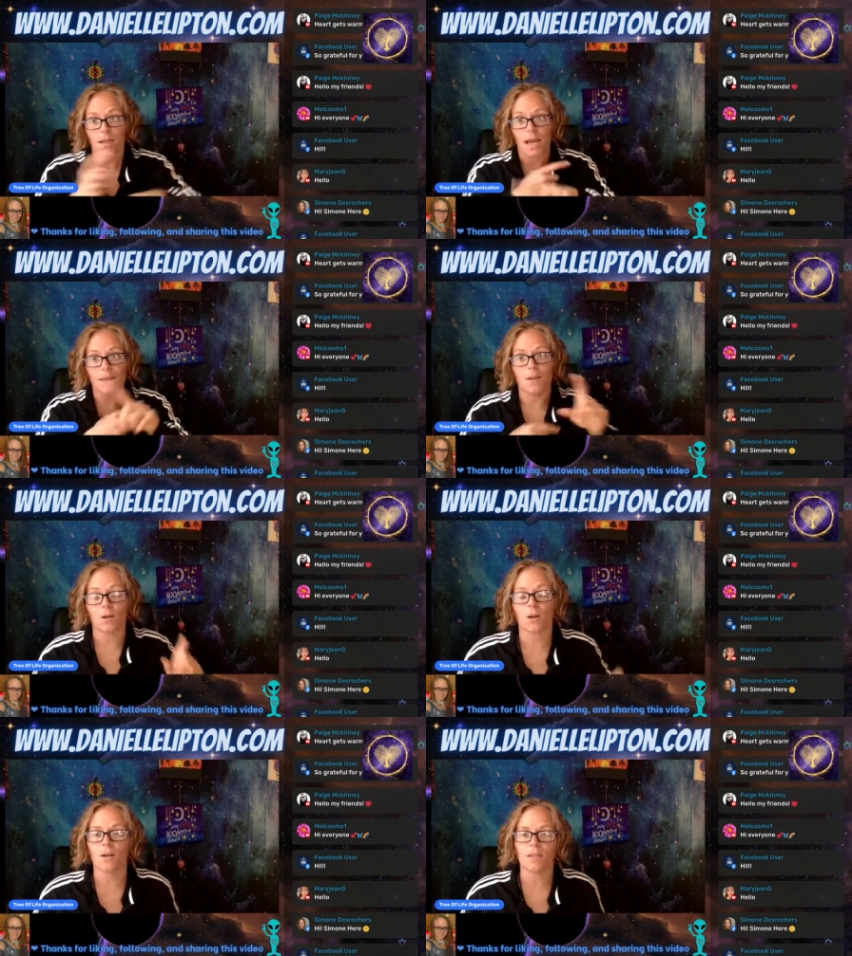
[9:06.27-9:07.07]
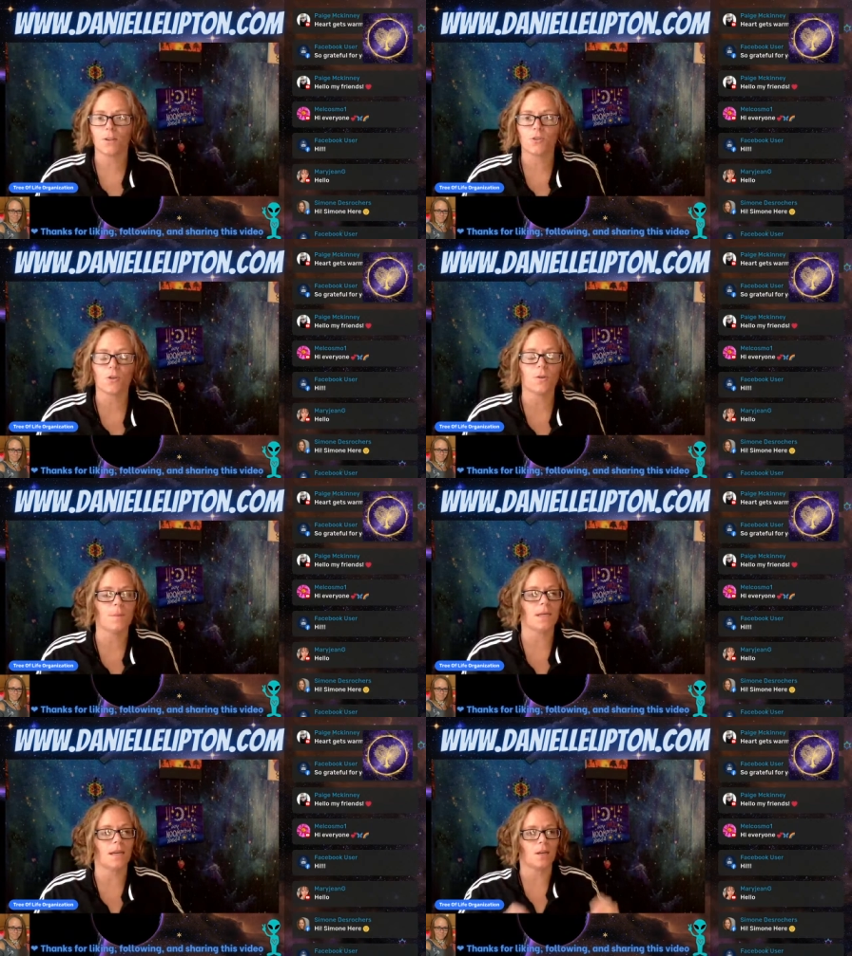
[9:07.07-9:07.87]
And they're showing
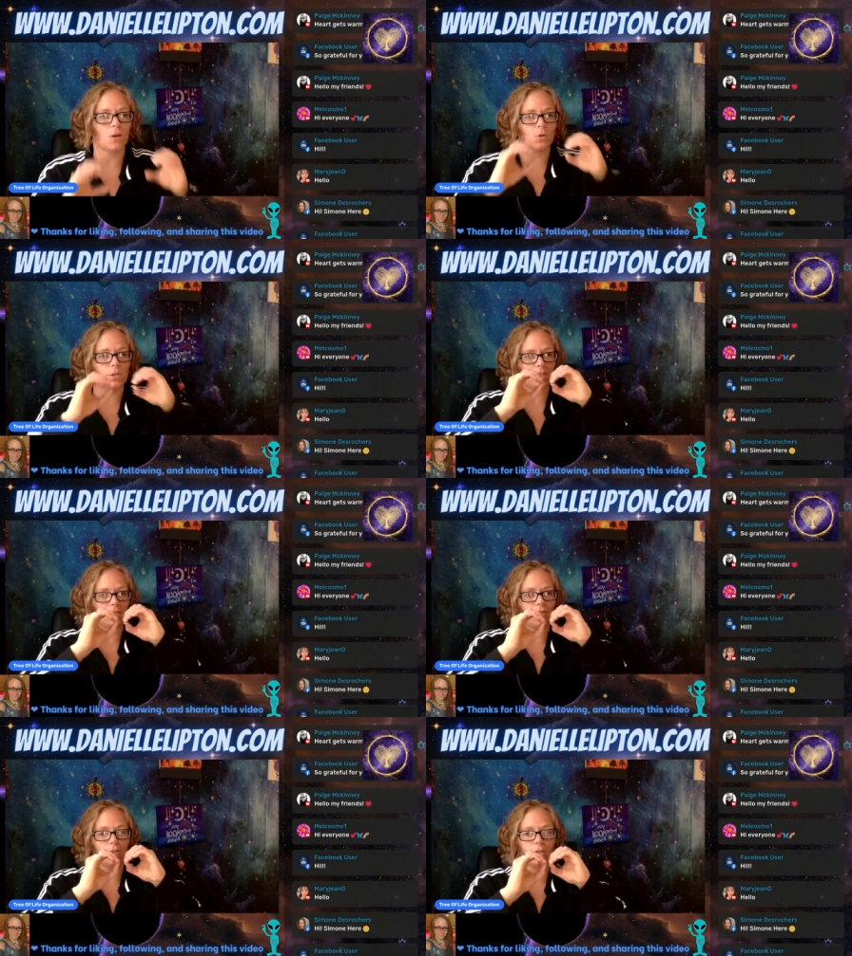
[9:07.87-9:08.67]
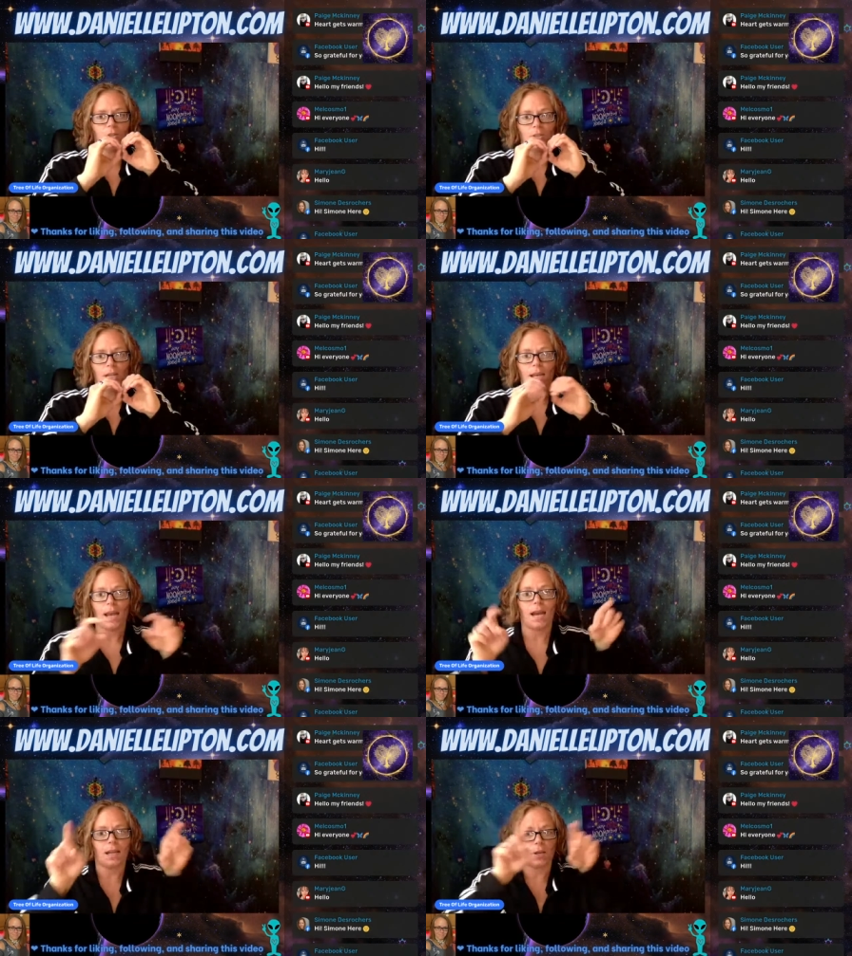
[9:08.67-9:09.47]
me it goes in circles
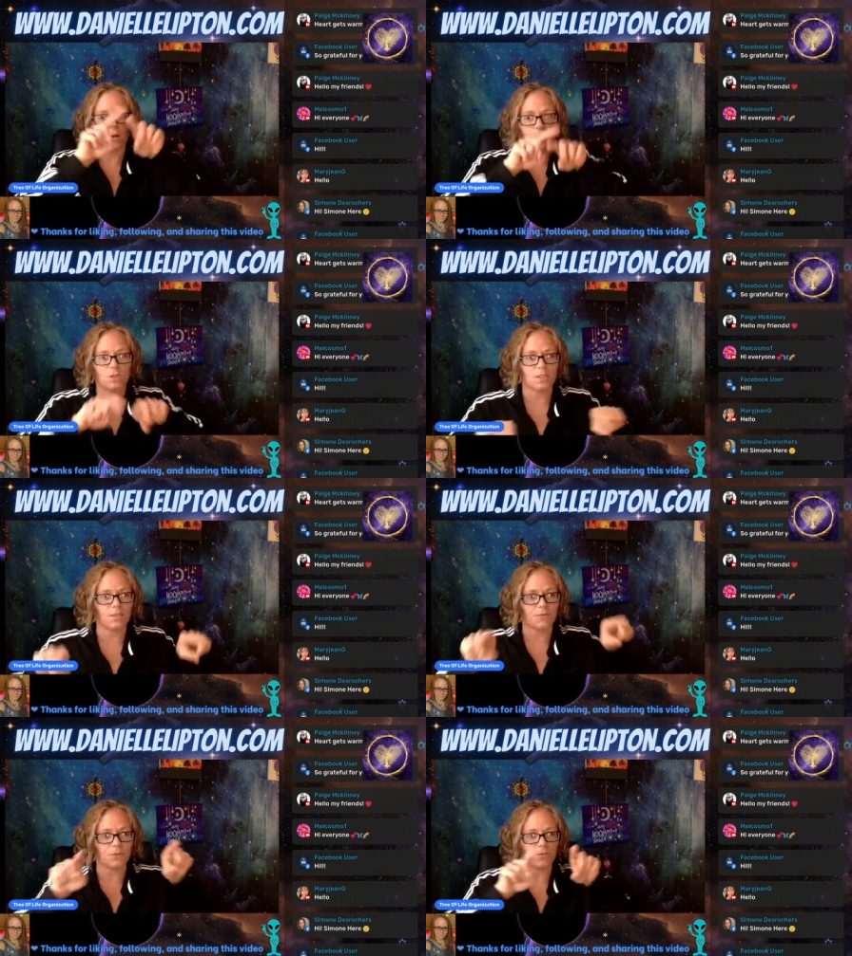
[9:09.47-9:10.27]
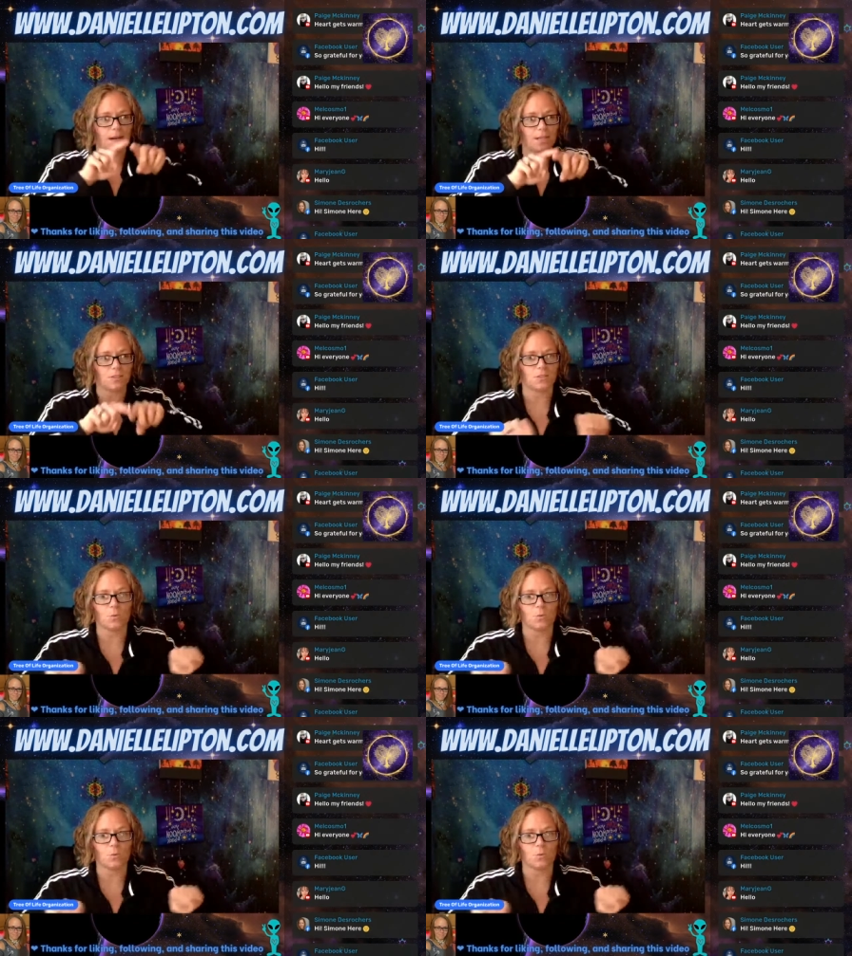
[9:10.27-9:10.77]
and it goes in different directions.